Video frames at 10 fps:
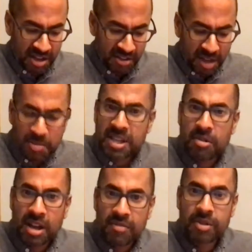That was how
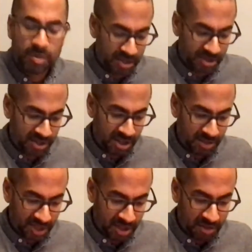everyone saw
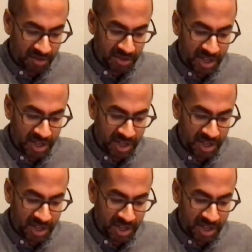themselves